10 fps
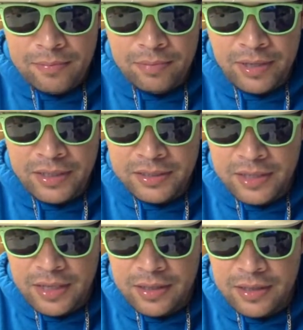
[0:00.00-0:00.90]
Blake
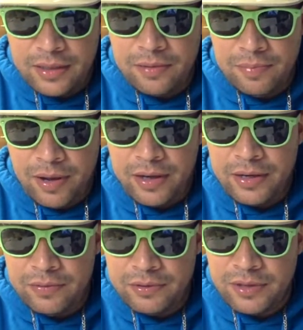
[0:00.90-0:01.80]
said that the
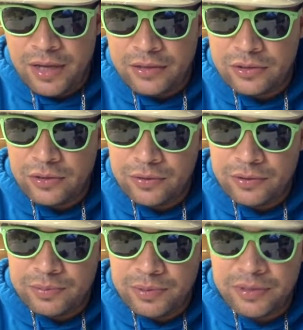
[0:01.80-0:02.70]
body was not
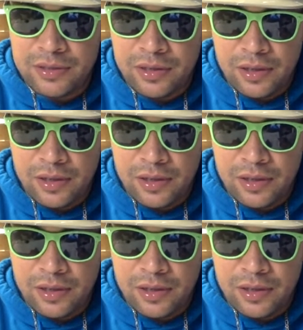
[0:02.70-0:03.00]
soul's prison